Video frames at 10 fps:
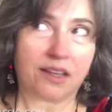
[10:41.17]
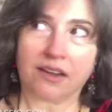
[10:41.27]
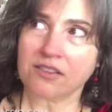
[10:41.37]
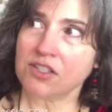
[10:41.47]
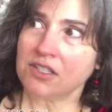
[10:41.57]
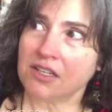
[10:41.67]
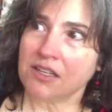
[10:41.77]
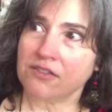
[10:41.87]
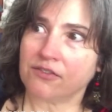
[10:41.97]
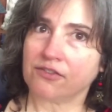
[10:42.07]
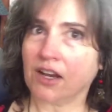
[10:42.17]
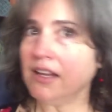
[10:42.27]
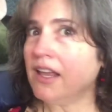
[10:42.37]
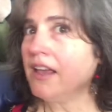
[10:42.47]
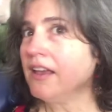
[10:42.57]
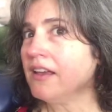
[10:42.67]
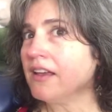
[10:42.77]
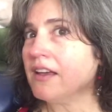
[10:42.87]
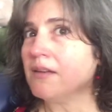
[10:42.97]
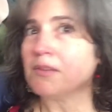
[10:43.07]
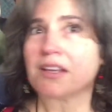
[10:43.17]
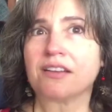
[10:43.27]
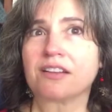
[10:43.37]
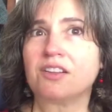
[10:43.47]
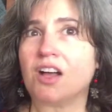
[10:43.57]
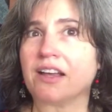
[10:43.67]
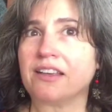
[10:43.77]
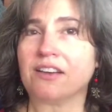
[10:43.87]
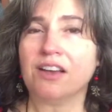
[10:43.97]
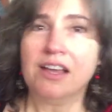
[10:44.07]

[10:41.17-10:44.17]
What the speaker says: and actually today's Friday, and I'm looking at the clock here.